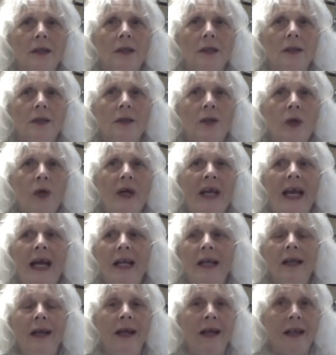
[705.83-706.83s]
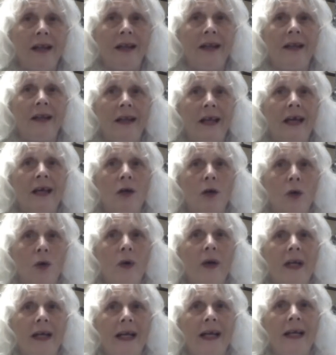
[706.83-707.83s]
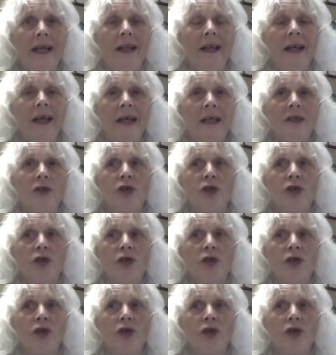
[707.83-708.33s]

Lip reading: So again, they're going in there